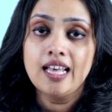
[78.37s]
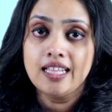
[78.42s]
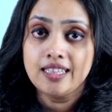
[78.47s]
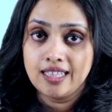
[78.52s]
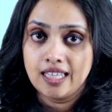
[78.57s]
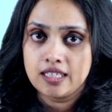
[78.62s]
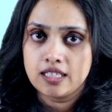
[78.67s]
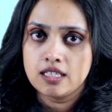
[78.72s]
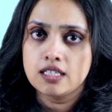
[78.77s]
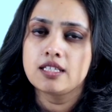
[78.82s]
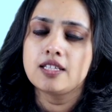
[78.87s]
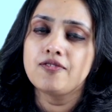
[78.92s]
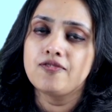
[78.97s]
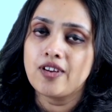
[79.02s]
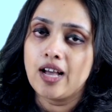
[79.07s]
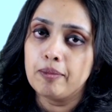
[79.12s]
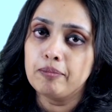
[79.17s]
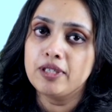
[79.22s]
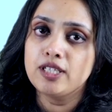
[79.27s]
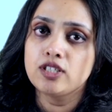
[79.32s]
That is, the
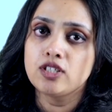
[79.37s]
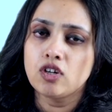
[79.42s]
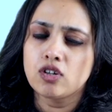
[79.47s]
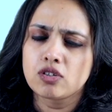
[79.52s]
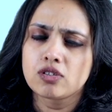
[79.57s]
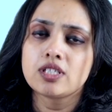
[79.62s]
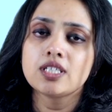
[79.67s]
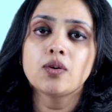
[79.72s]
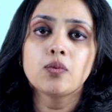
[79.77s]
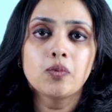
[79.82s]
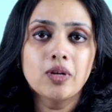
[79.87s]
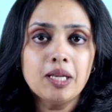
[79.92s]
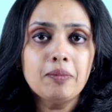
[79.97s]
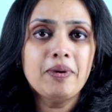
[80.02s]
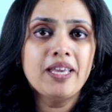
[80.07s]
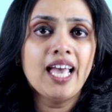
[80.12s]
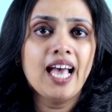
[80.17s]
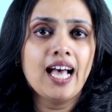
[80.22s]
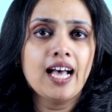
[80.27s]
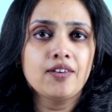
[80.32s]
family doctor will
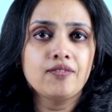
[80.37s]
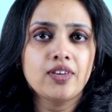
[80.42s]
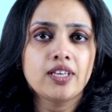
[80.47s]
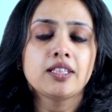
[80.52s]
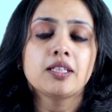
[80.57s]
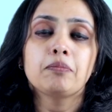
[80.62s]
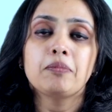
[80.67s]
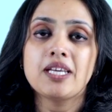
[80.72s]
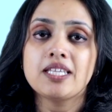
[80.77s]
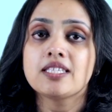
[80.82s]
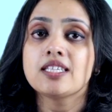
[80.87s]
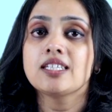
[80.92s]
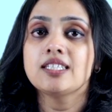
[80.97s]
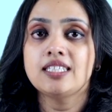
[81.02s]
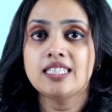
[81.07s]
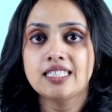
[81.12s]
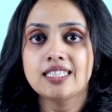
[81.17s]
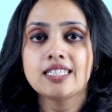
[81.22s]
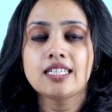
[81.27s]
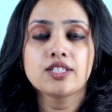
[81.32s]
be having the basic
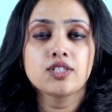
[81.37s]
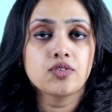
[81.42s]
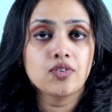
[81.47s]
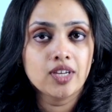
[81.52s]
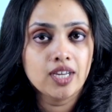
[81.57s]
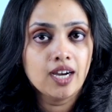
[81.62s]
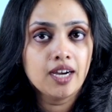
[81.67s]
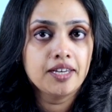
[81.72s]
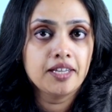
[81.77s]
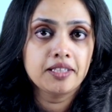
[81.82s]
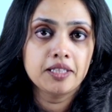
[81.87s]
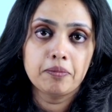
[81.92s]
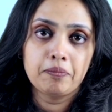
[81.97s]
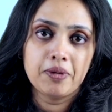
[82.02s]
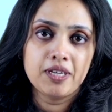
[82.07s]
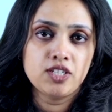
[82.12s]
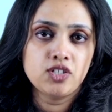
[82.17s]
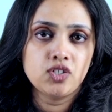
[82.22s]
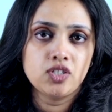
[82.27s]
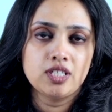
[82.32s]
details regarding the
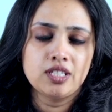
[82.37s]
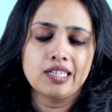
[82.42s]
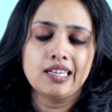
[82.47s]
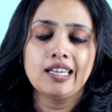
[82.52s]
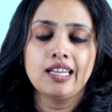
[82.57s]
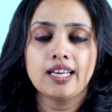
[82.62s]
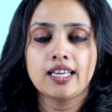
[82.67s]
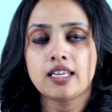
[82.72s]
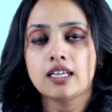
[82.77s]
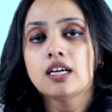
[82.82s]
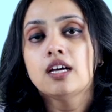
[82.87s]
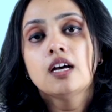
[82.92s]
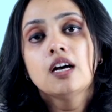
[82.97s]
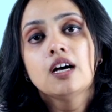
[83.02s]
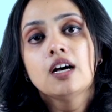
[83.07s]
patient, like